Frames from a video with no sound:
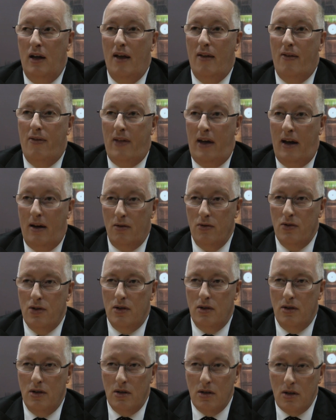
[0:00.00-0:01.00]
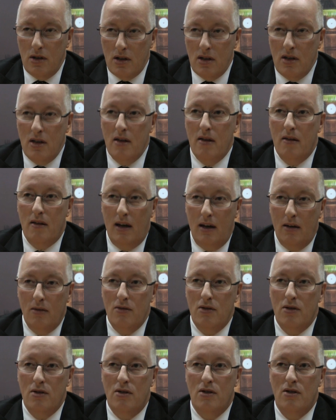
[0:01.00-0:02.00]
thousands and
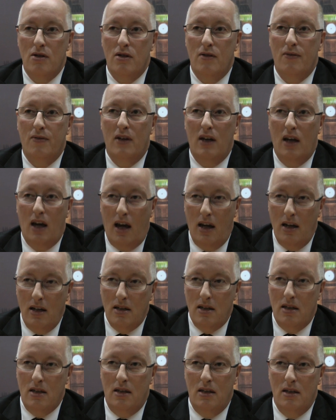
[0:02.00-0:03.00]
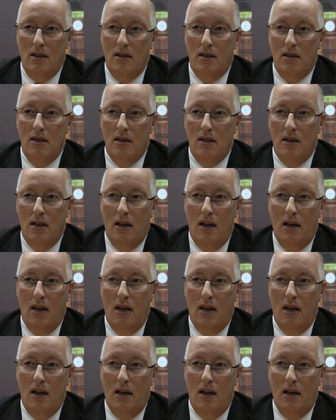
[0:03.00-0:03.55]
thousands of cases